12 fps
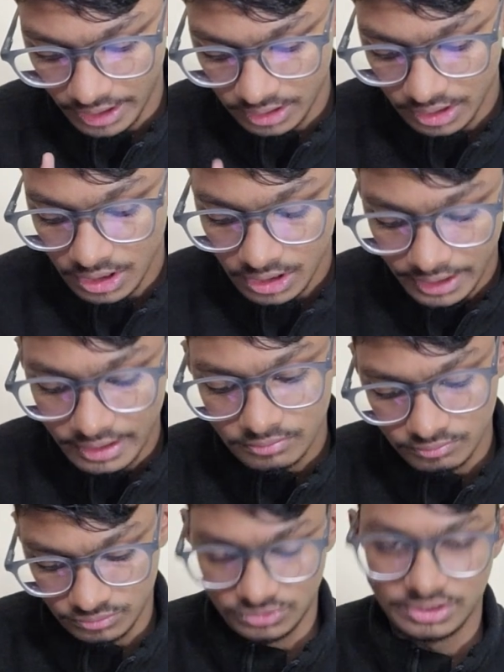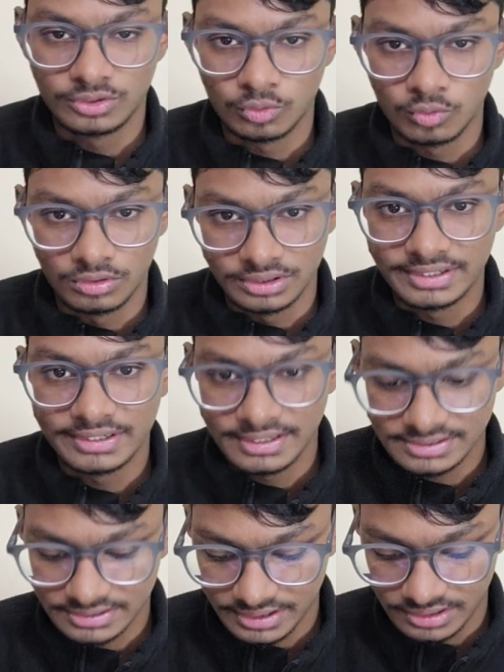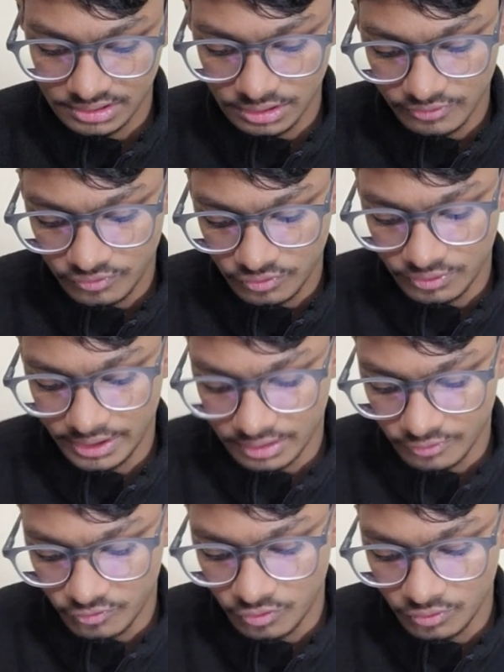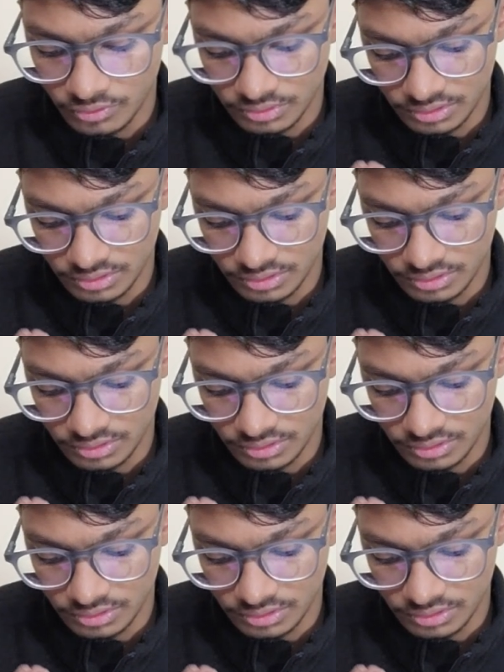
And like they tell us that if you